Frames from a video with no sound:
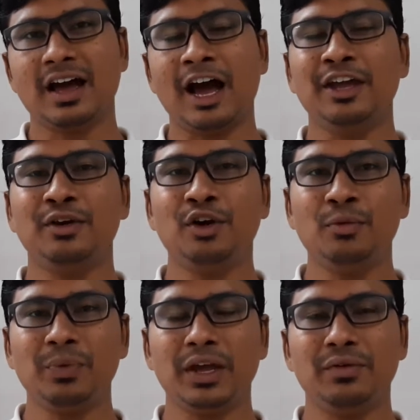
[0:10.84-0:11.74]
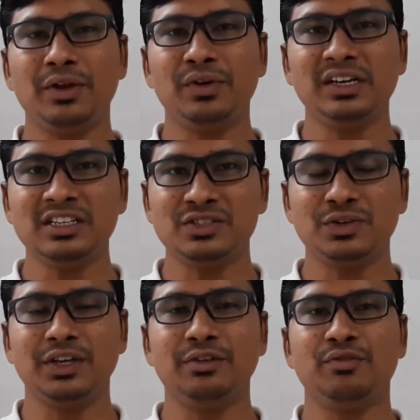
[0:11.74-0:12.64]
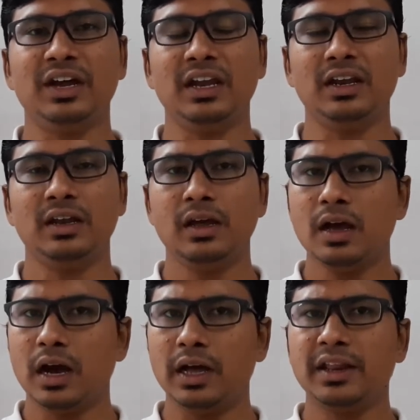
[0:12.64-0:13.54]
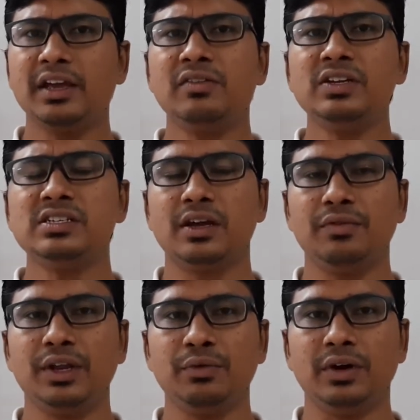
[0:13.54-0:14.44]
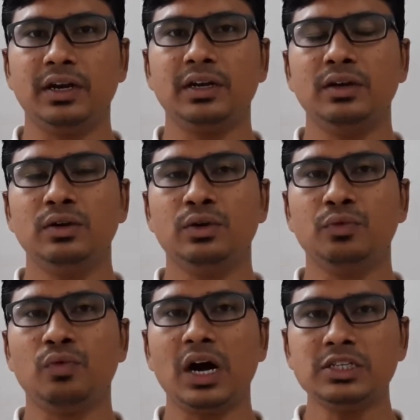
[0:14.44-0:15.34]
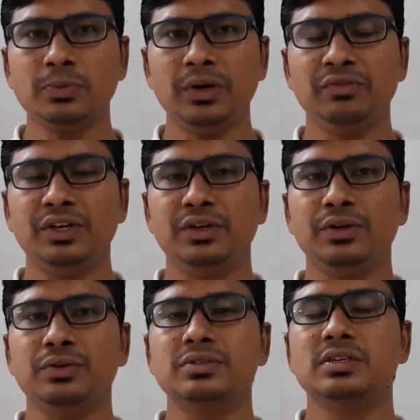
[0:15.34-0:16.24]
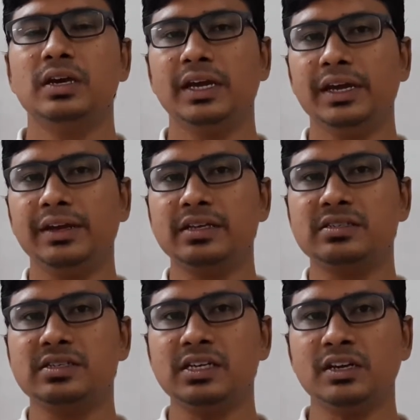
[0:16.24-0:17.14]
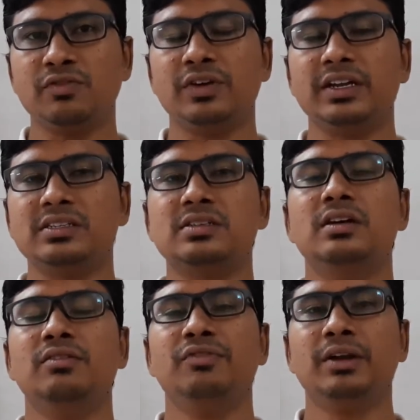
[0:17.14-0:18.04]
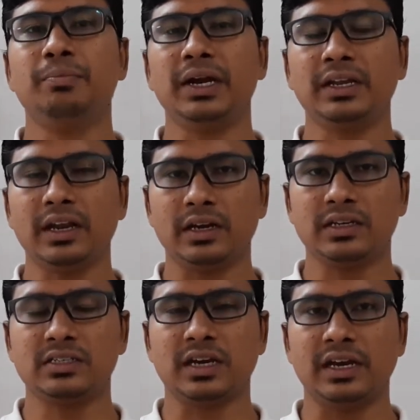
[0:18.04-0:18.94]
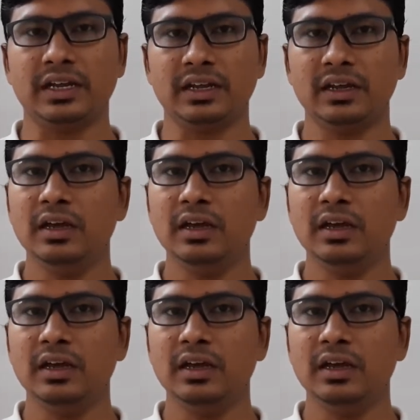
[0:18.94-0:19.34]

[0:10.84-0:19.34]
I hope everyone is doing well. I request everyone to watch my videos in a sequence for better understanding.